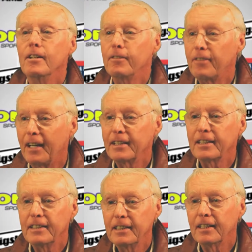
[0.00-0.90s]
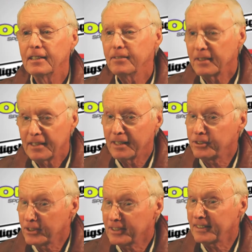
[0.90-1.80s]
finally, I got
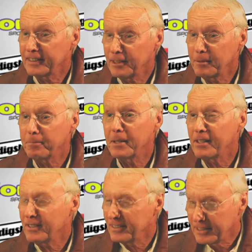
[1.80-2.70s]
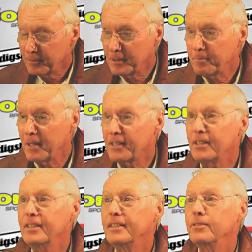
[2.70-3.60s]
just a little bit better and a little bit
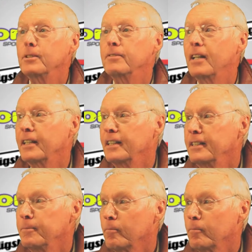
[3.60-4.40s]
better, and finally